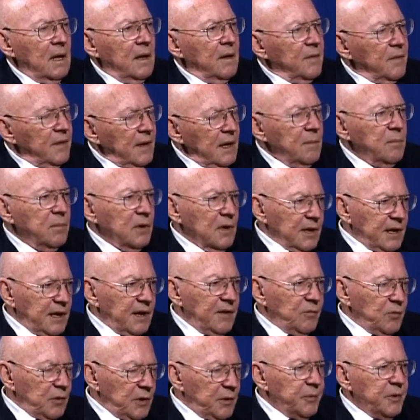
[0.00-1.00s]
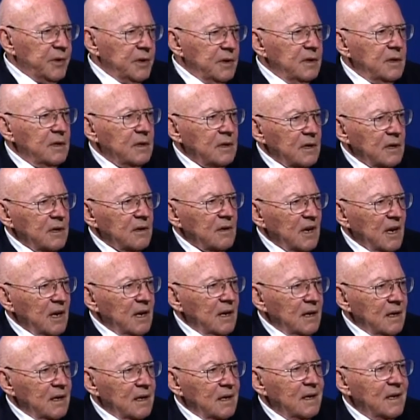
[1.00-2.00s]
they believed we would clearly
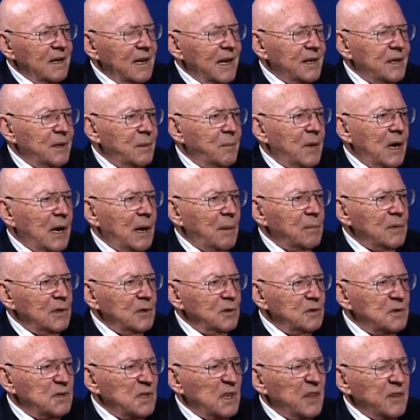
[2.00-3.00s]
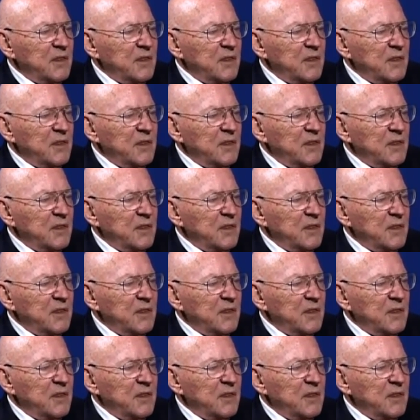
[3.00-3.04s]
let the bomb loose on